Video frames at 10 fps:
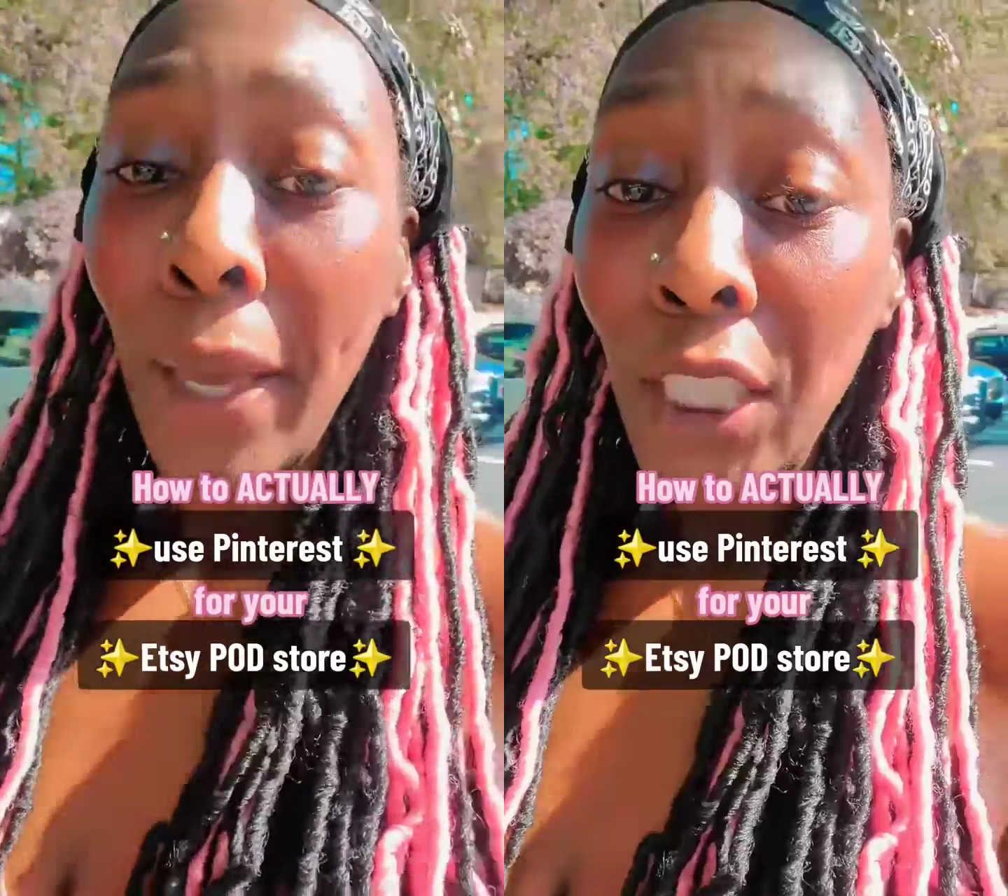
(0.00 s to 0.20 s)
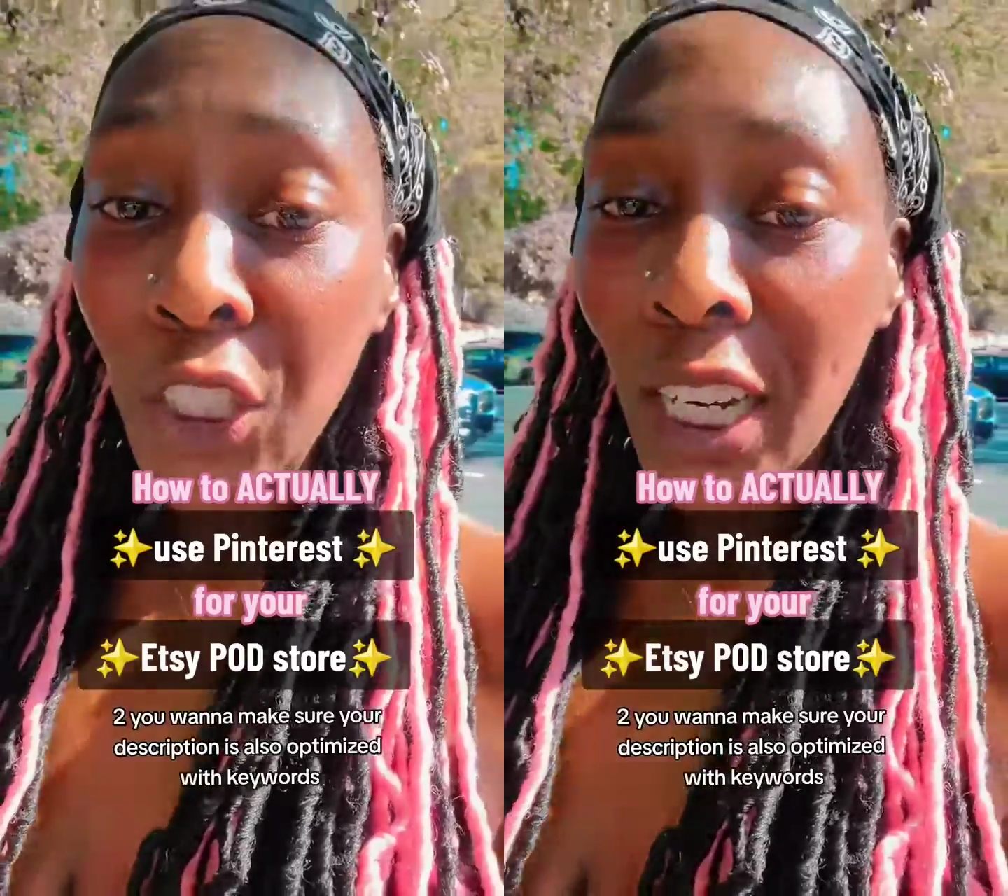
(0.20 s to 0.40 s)

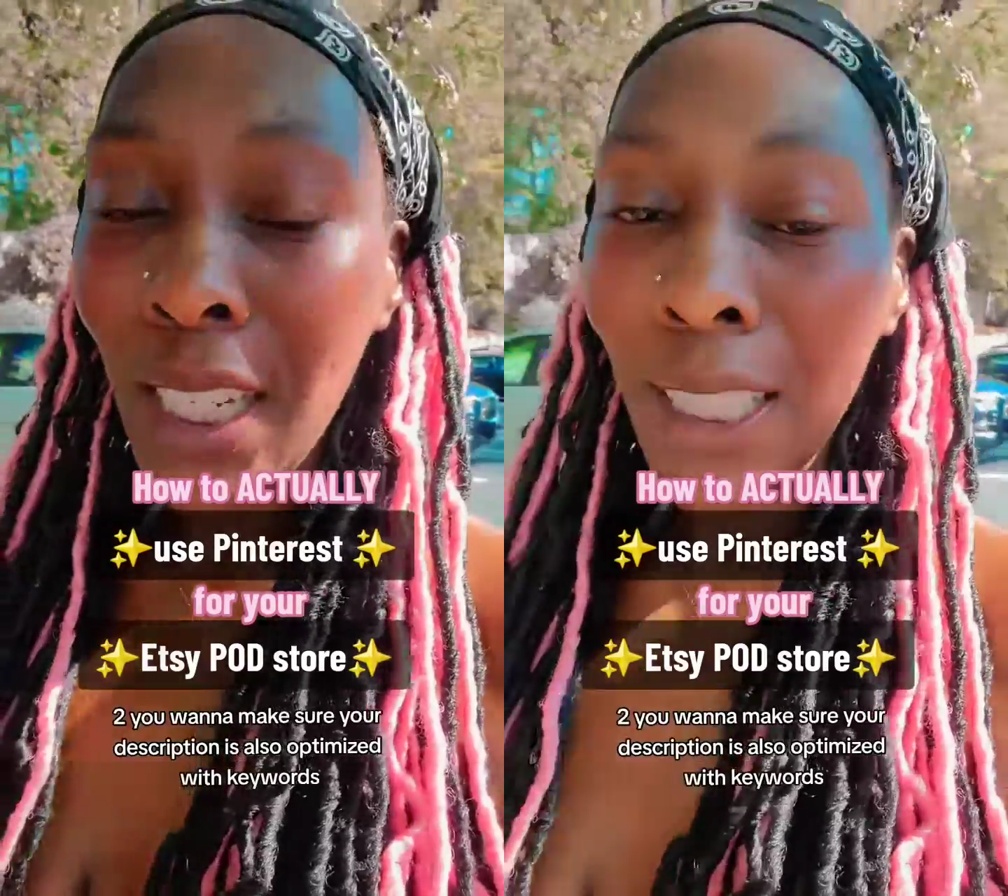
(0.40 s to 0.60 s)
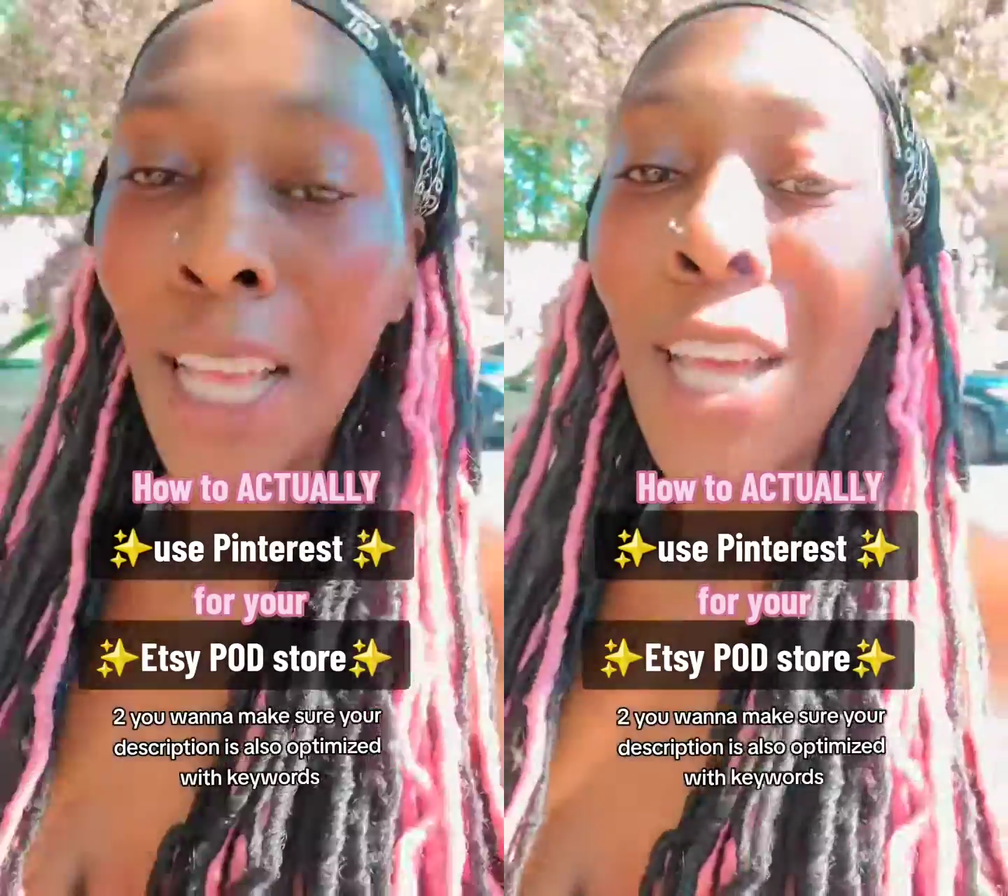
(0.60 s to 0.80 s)
2, you
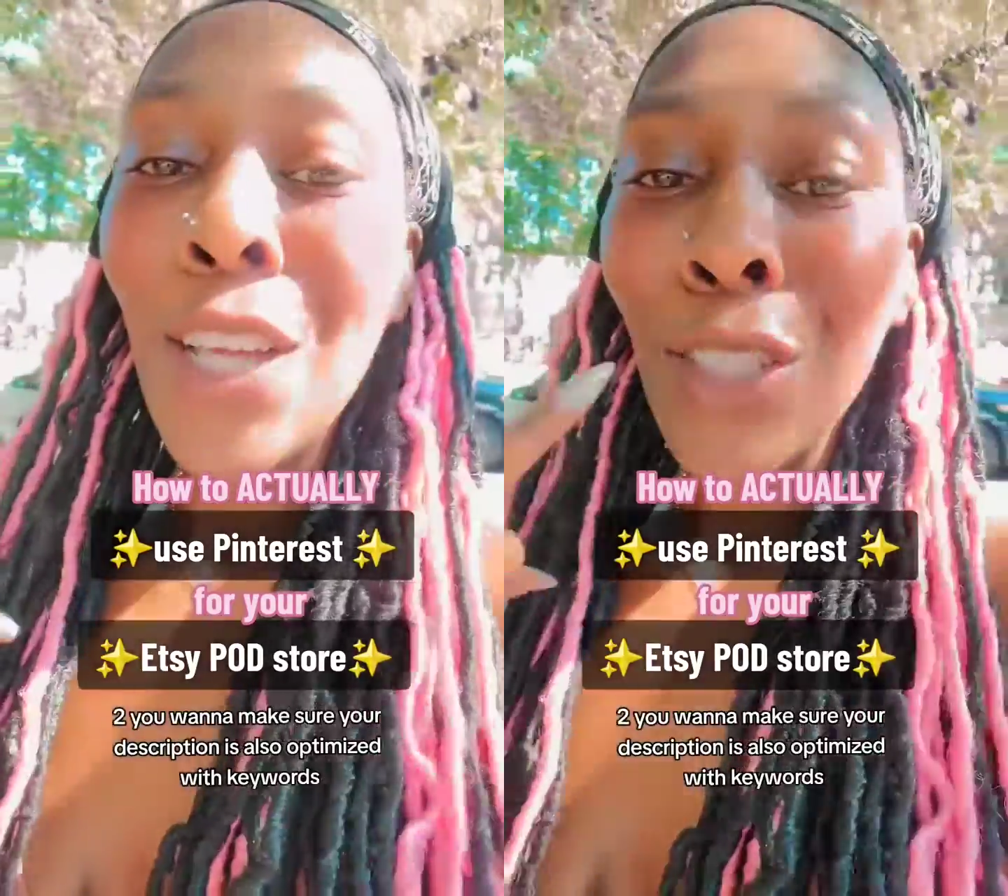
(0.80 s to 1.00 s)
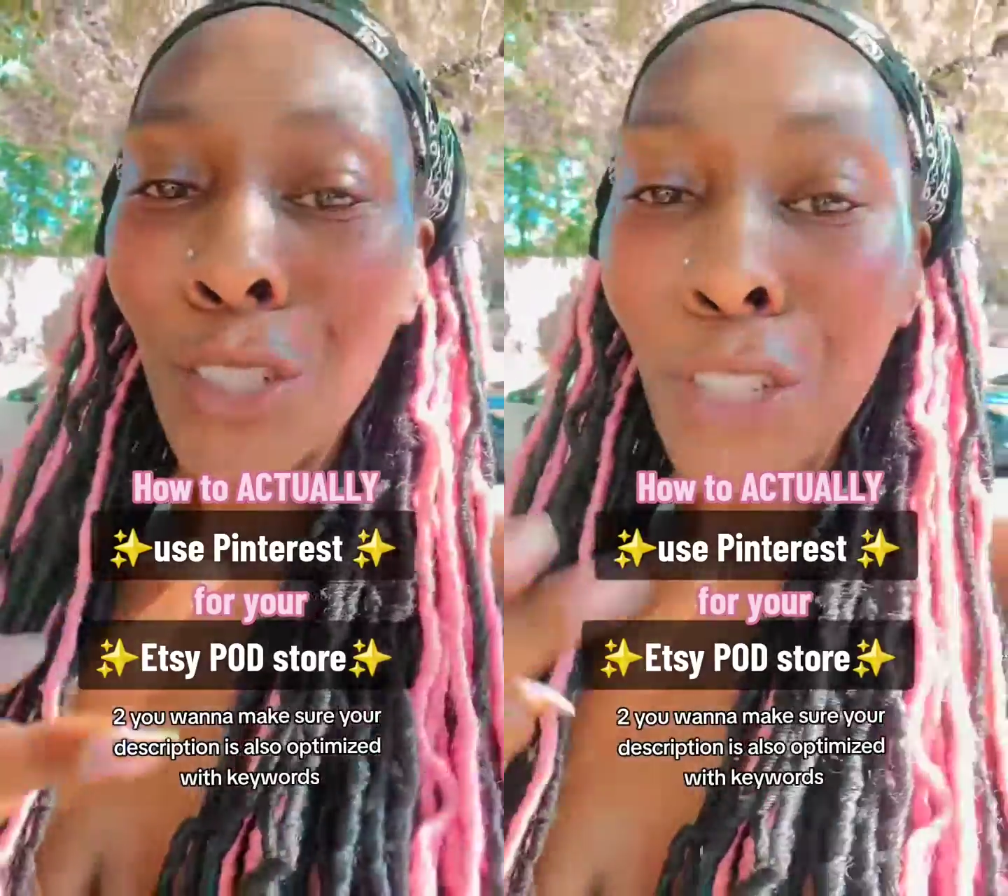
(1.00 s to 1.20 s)
want to make sure your
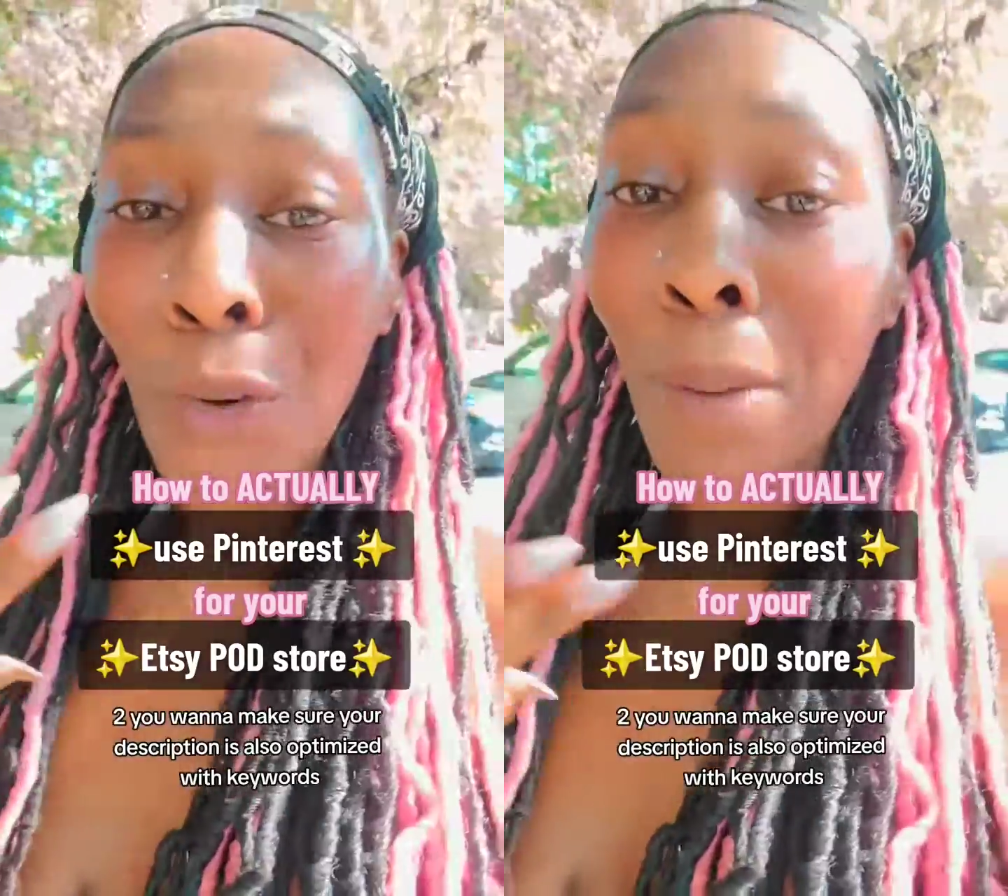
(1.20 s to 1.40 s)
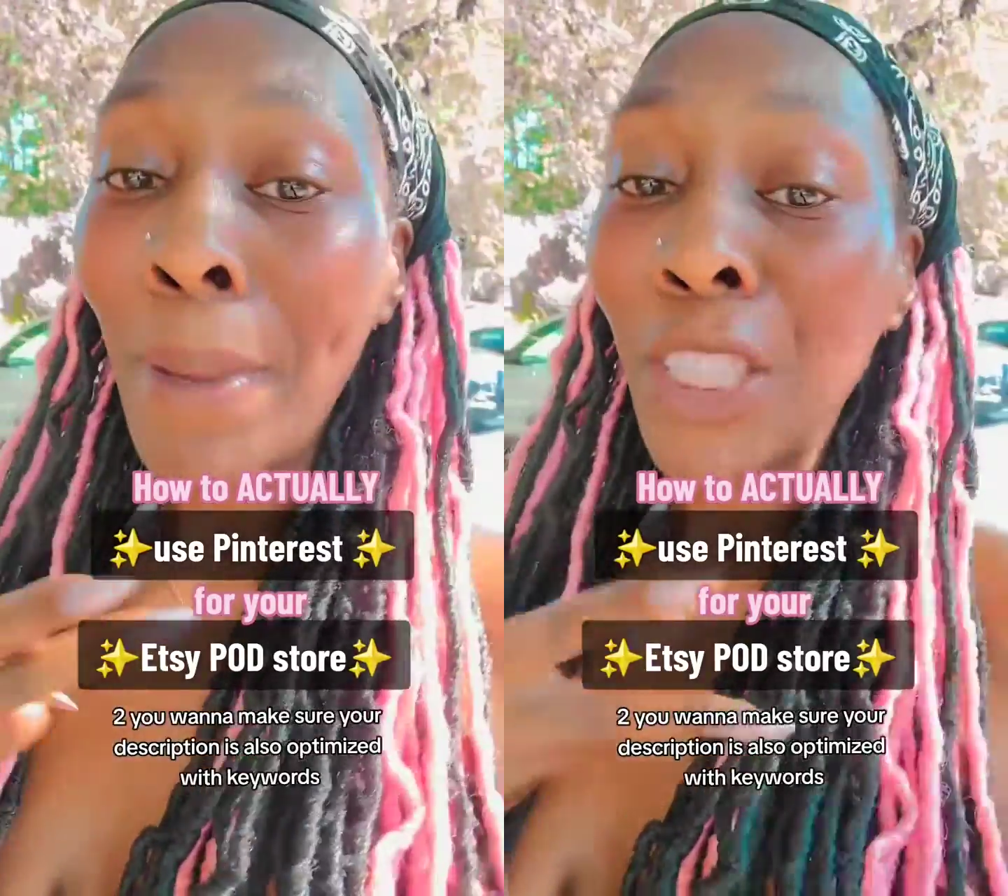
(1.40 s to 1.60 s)
description is